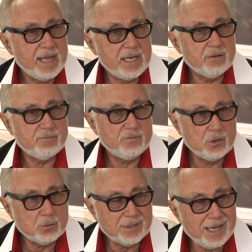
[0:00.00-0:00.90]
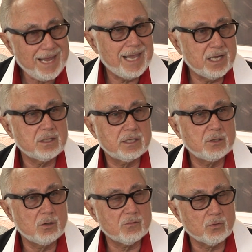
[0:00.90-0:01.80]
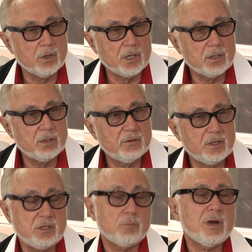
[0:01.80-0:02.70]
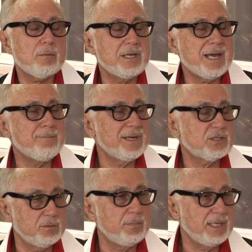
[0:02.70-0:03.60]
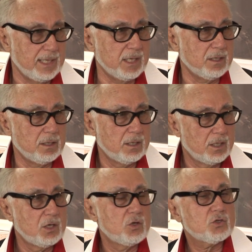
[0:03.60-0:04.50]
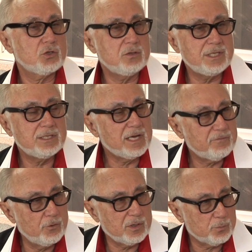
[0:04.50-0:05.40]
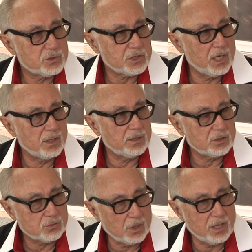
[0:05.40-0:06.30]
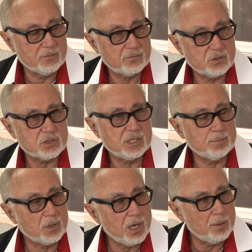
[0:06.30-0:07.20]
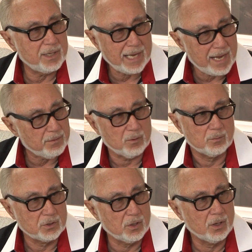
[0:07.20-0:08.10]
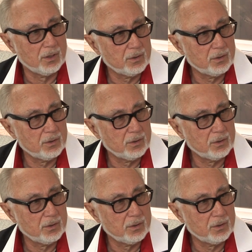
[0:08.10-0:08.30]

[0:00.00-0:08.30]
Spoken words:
And if you can't get over it, then you're probably not meant to be it. So you need that 40%, that drive. Just keep coming at them, you know.